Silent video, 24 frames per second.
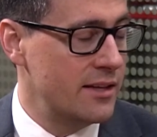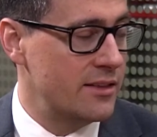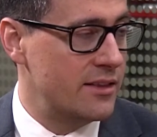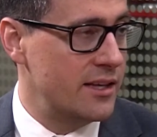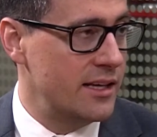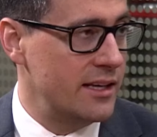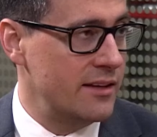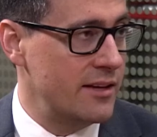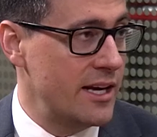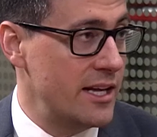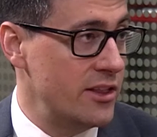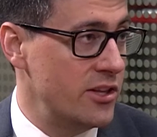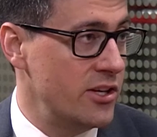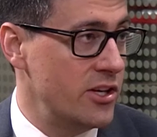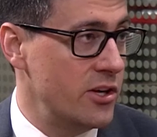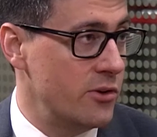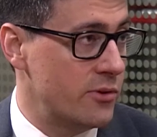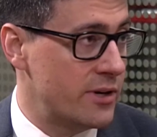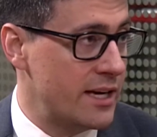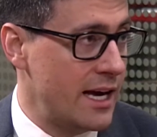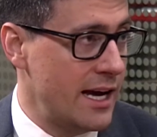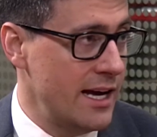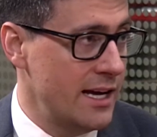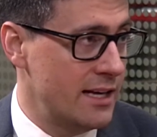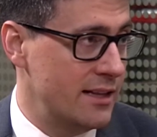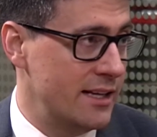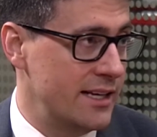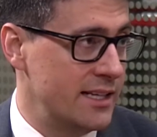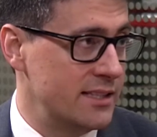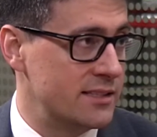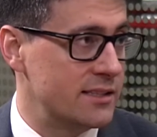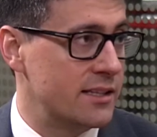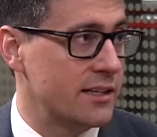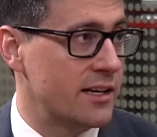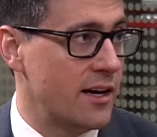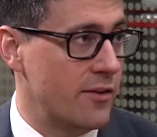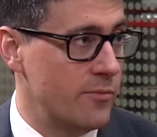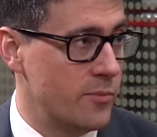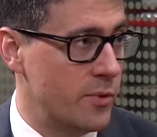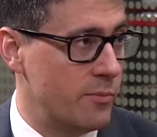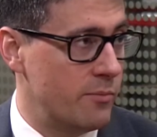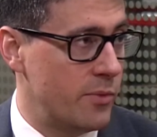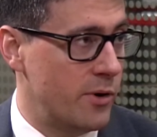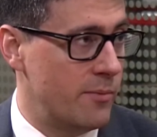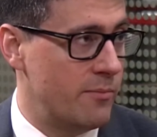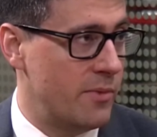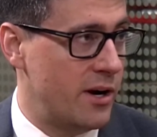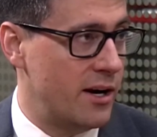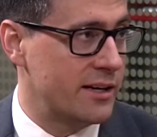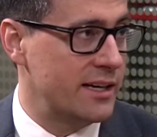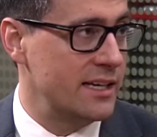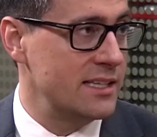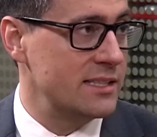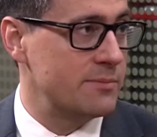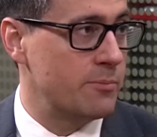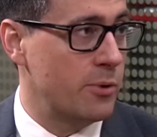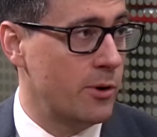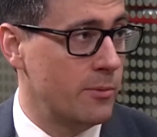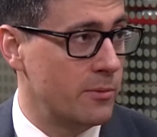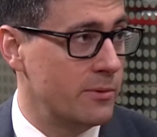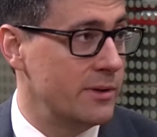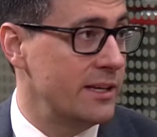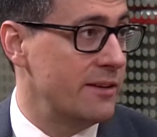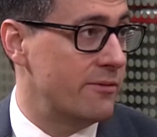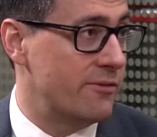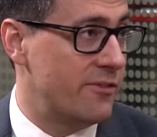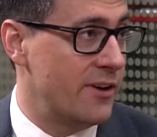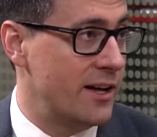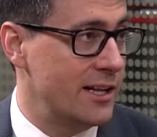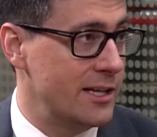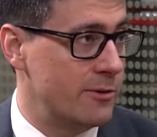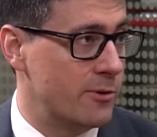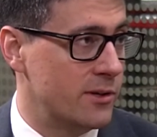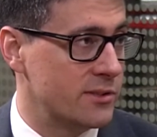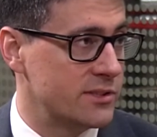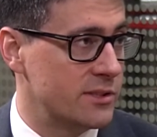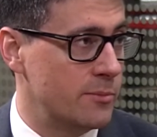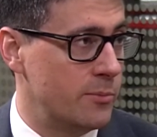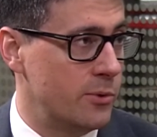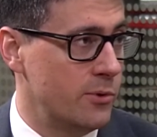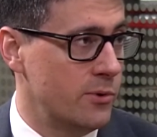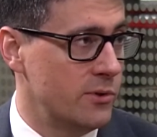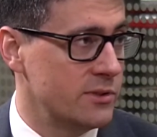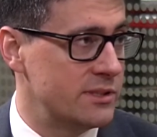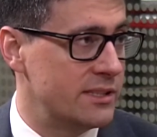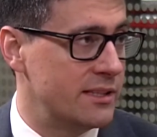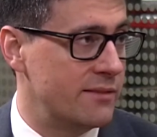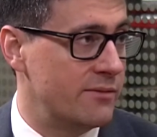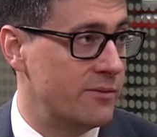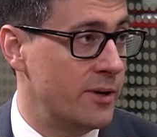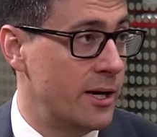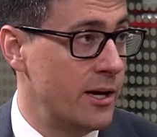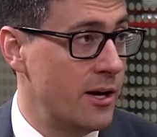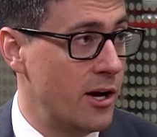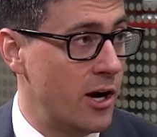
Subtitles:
in the UK, at least, the government bond market is probably fairly well supportive.